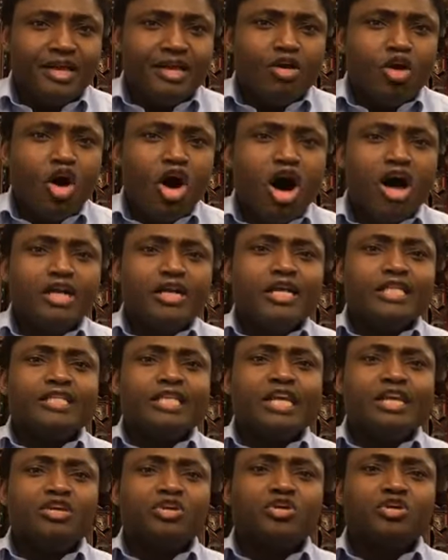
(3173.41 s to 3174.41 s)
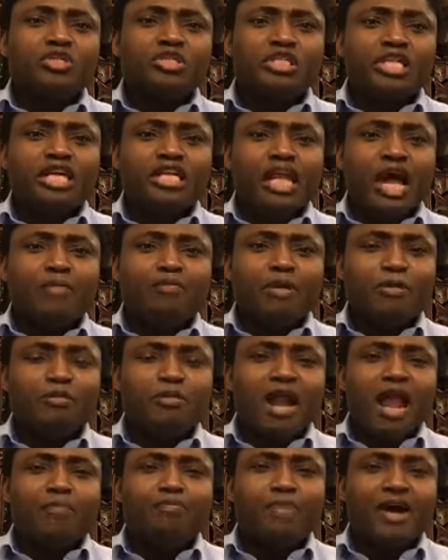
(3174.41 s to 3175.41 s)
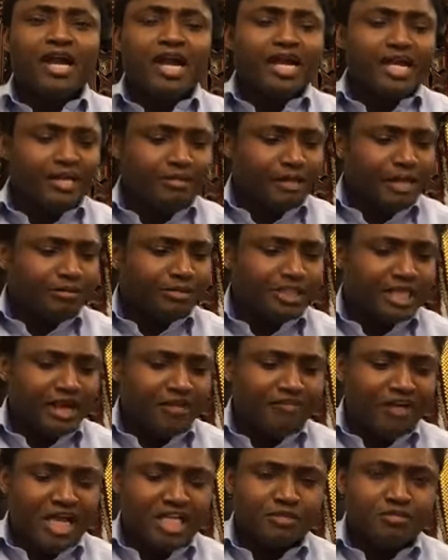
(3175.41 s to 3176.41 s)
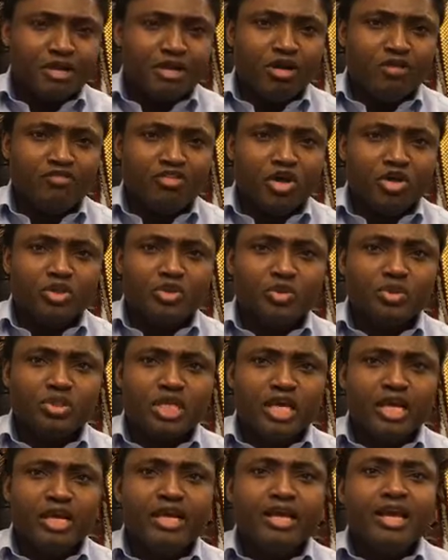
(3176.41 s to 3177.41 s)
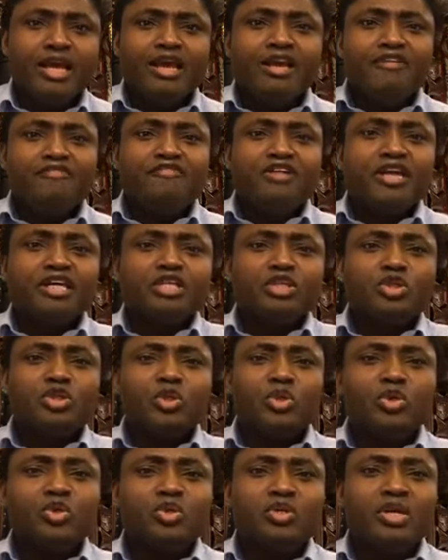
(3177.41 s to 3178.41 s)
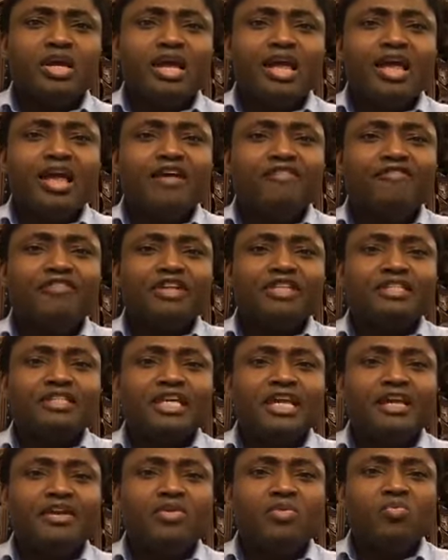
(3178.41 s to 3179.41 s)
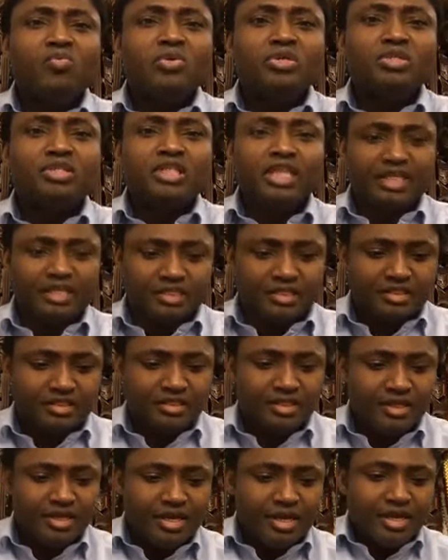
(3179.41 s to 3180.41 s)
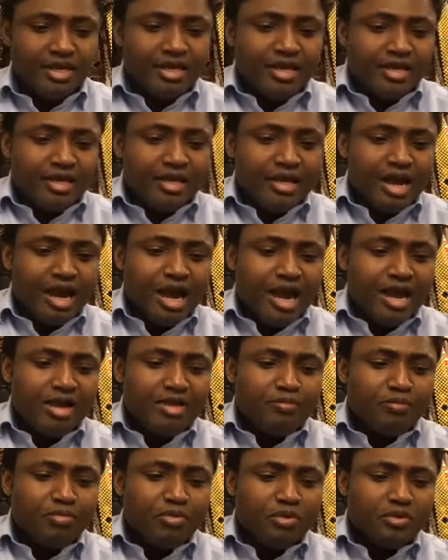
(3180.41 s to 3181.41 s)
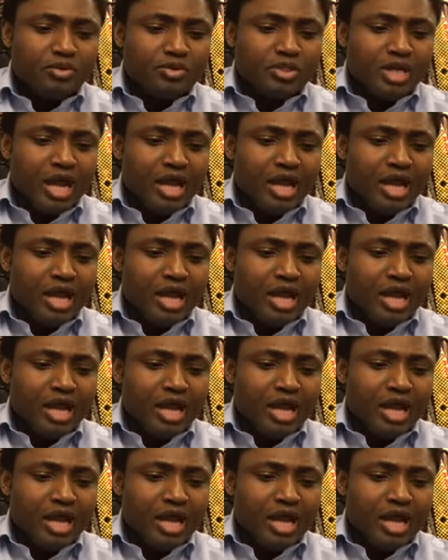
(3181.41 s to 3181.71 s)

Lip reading: All the things you see that people are parading themselves as men of God today, very soon everything will cease. This broadcast